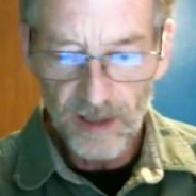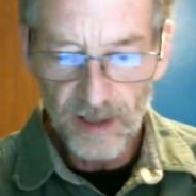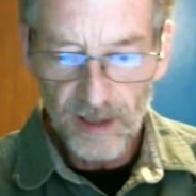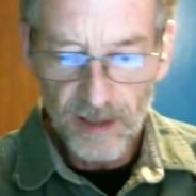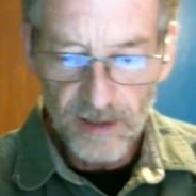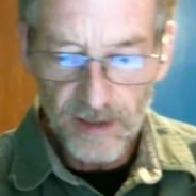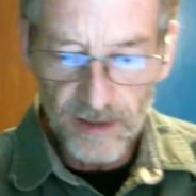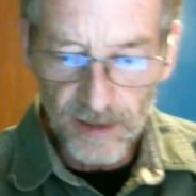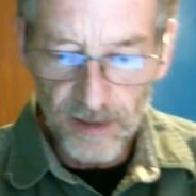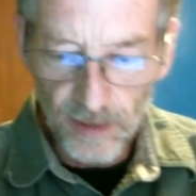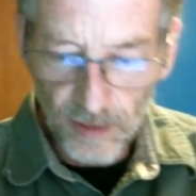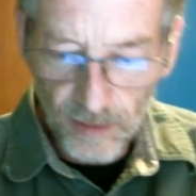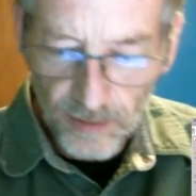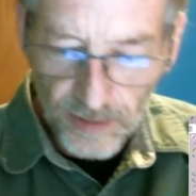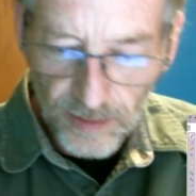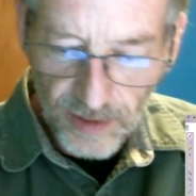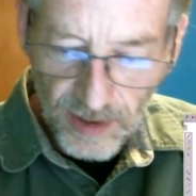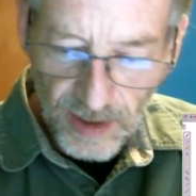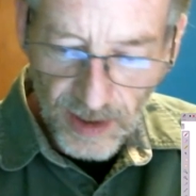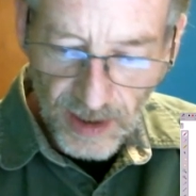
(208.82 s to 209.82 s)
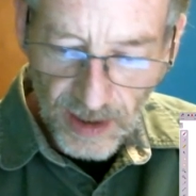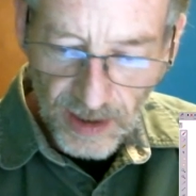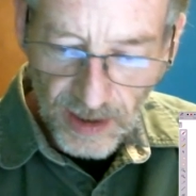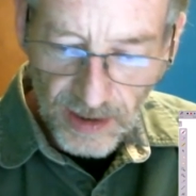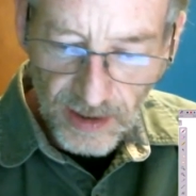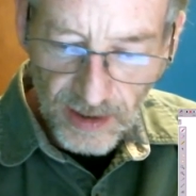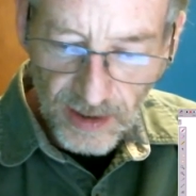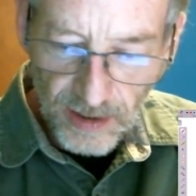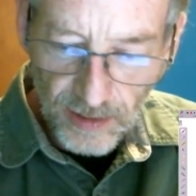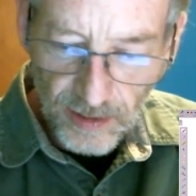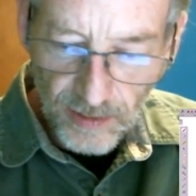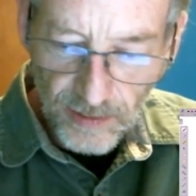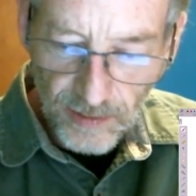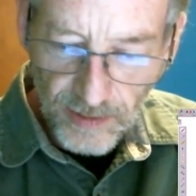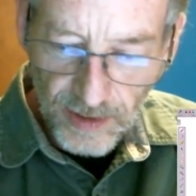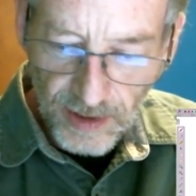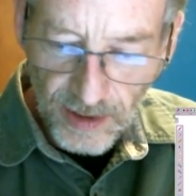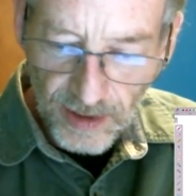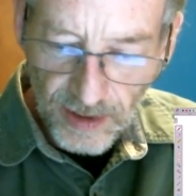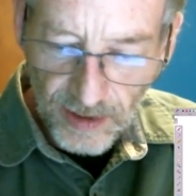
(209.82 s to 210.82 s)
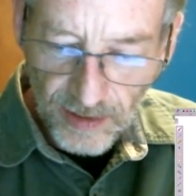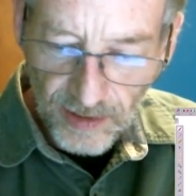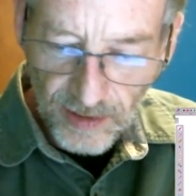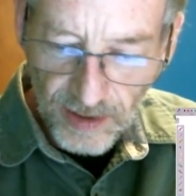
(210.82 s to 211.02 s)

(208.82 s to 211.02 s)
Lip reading: Note that, there